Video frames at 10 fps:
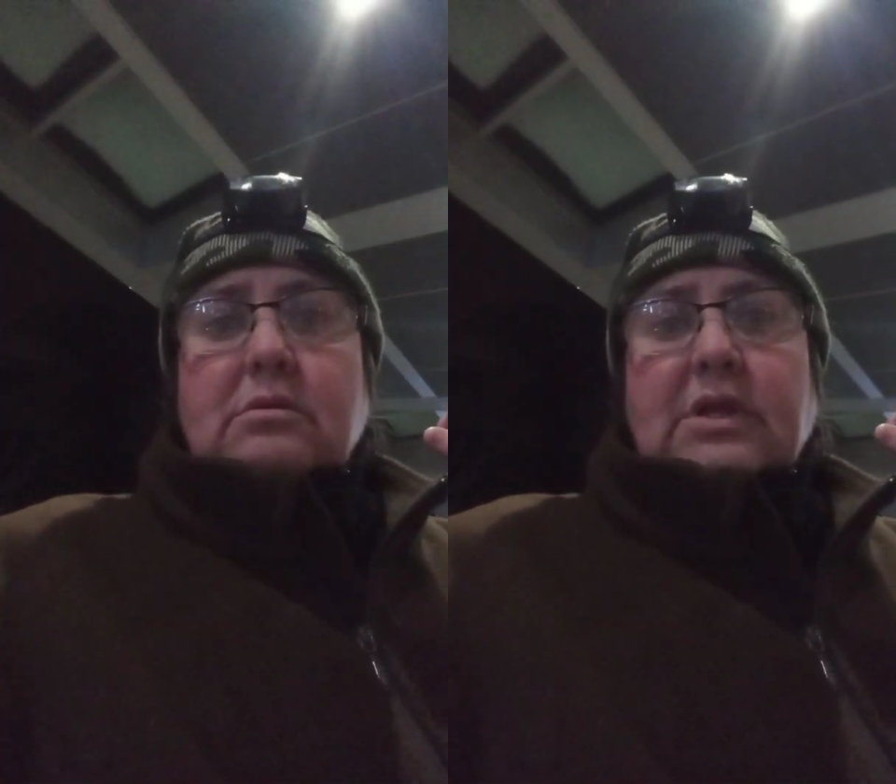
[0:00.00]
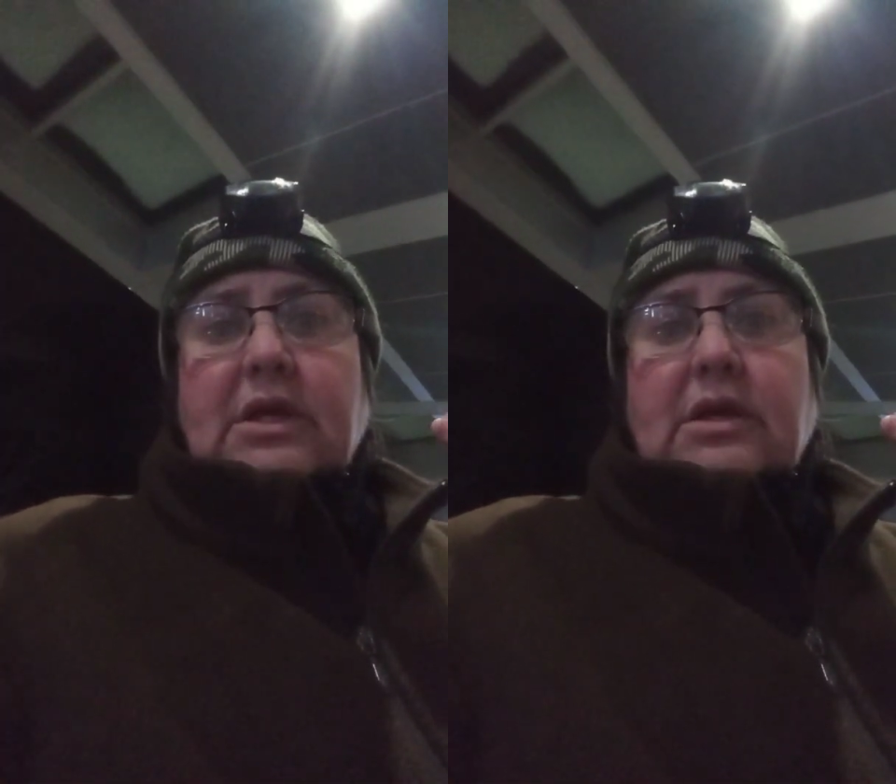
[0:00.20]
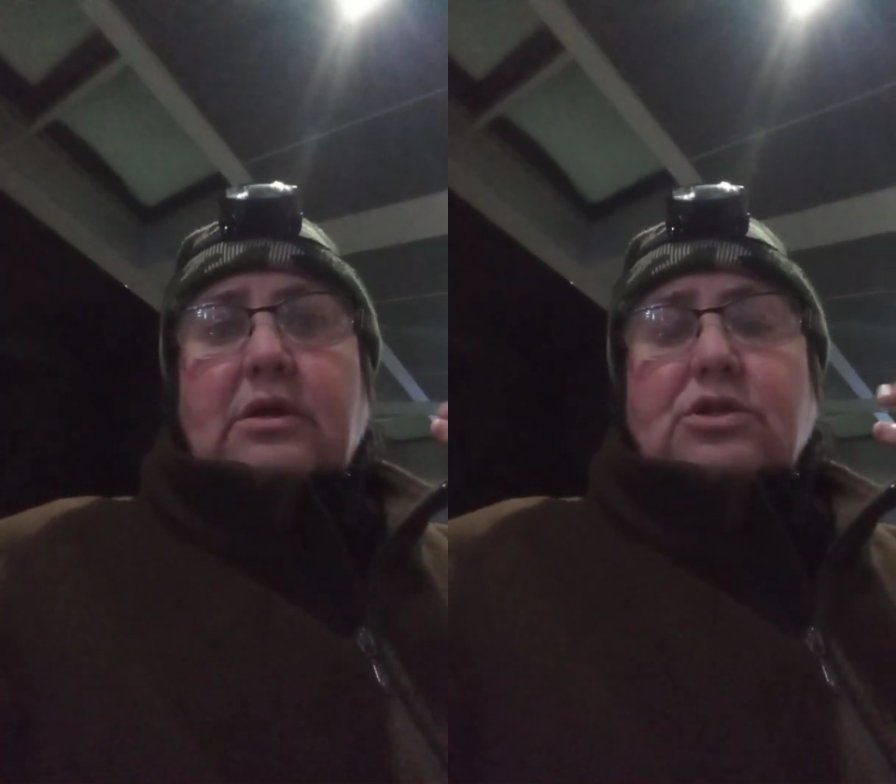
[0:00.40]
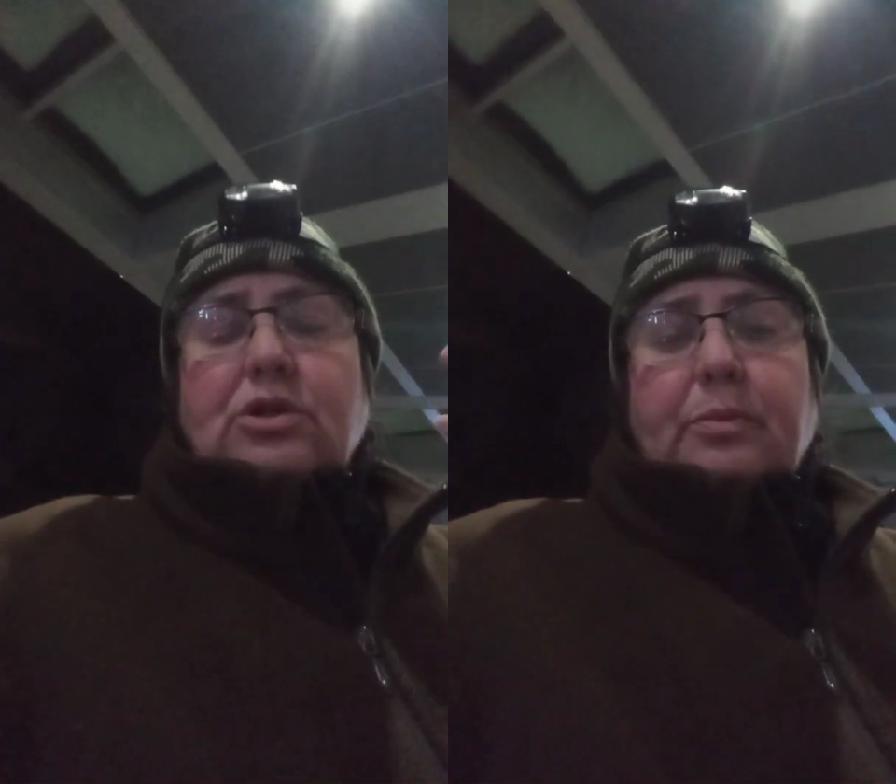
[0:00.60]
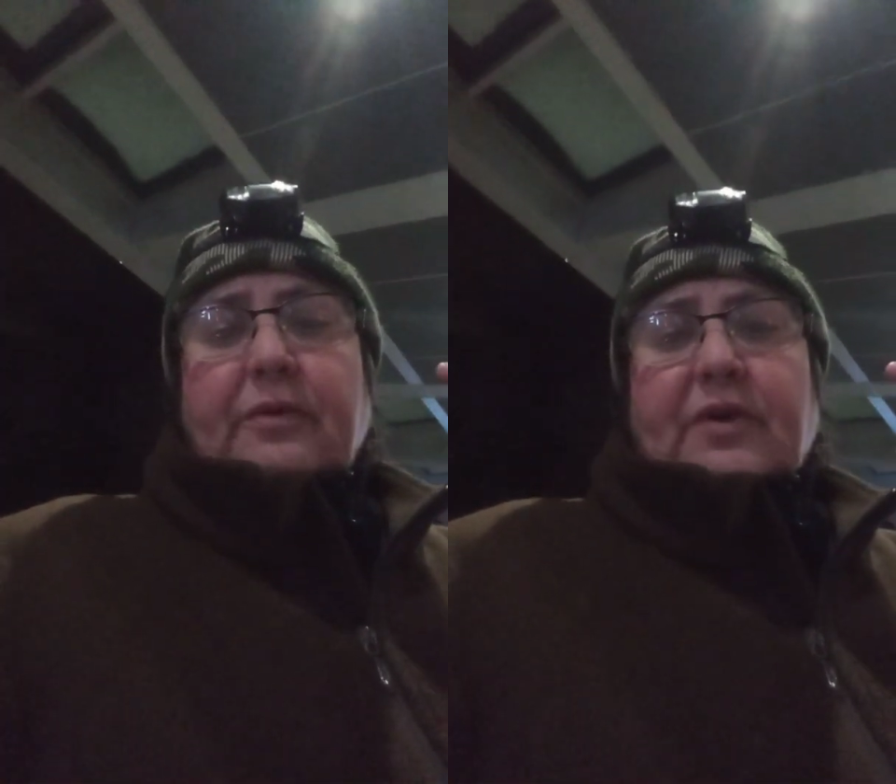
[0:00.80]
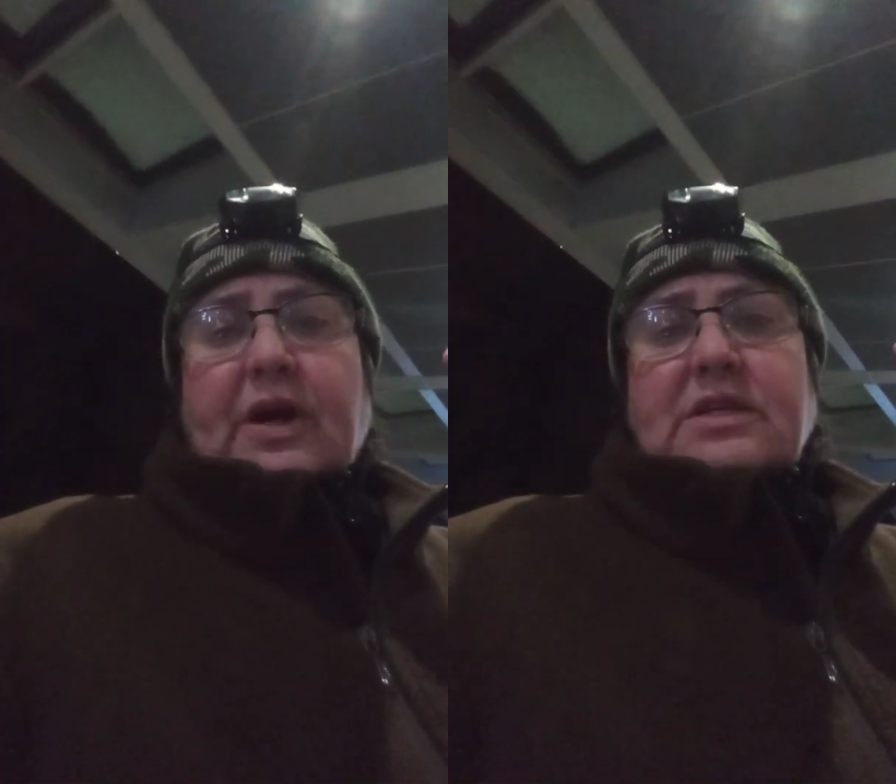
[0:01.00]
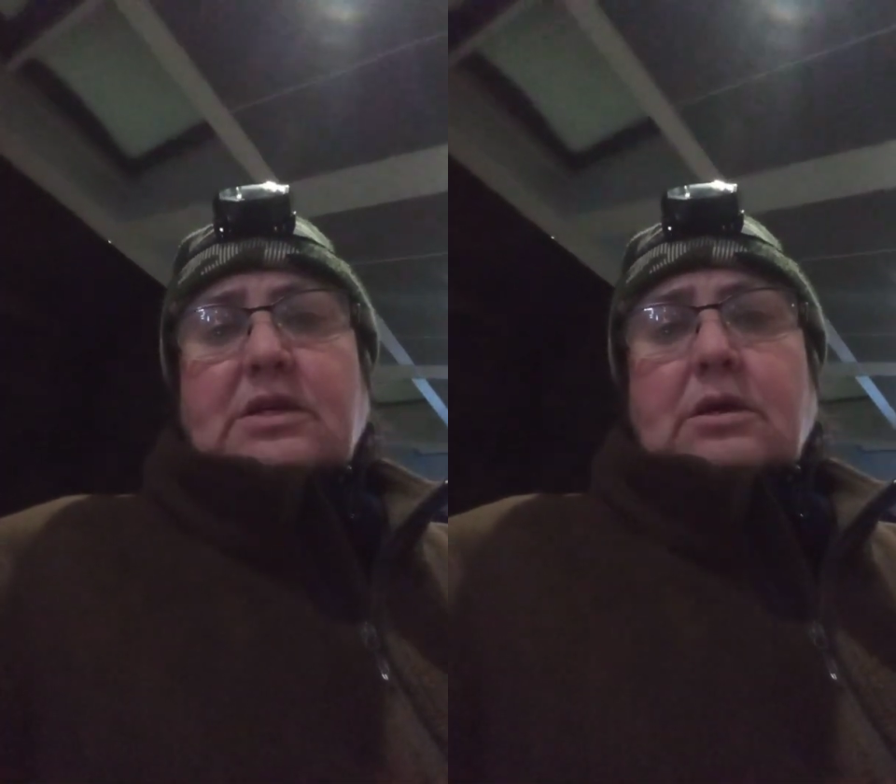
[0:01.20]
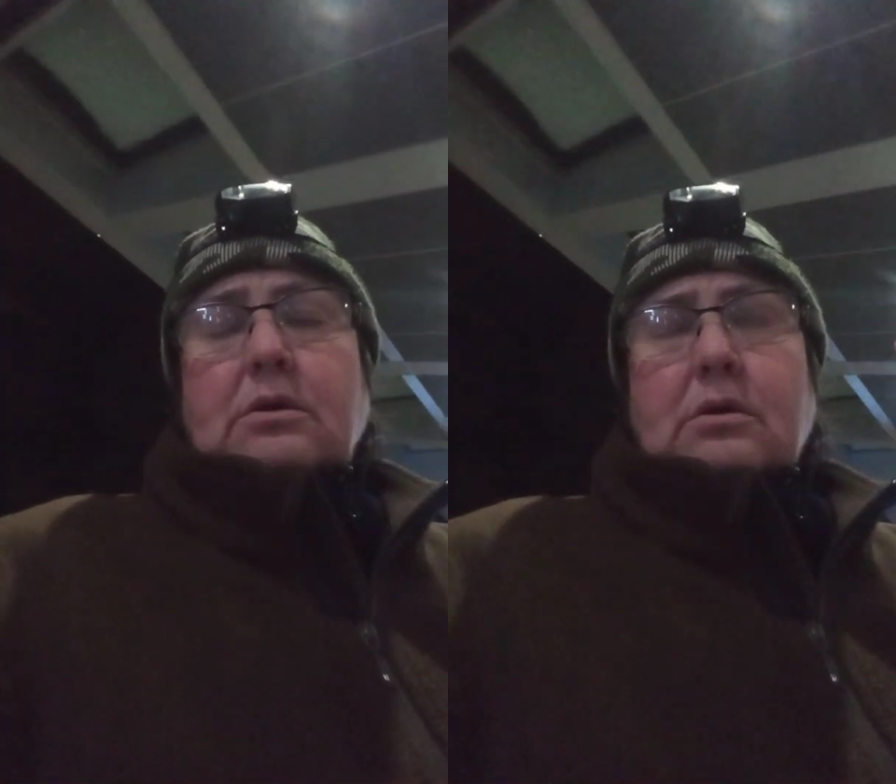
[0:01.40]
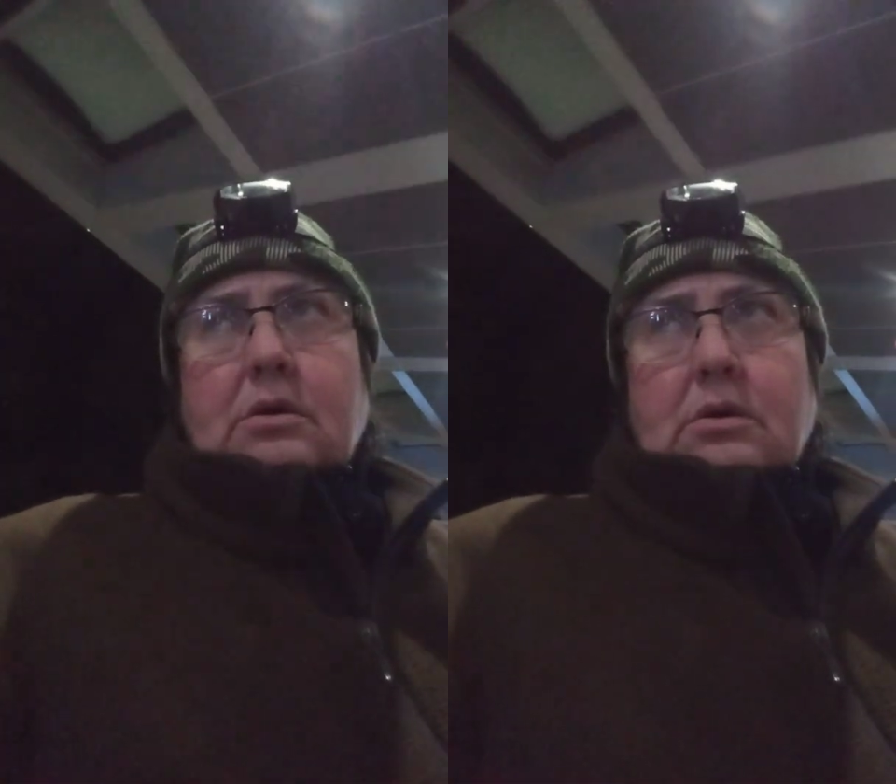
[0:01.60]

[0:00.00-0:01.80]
the supervising